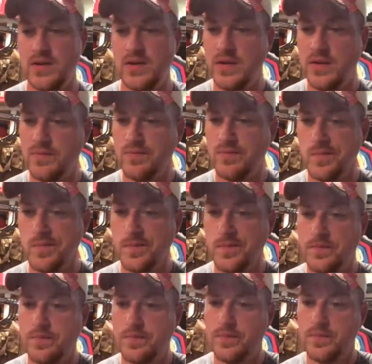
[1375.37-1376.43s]

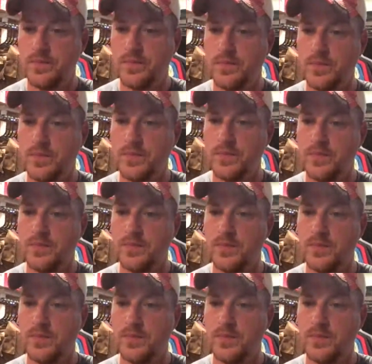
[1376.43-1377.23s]
(no one is talking)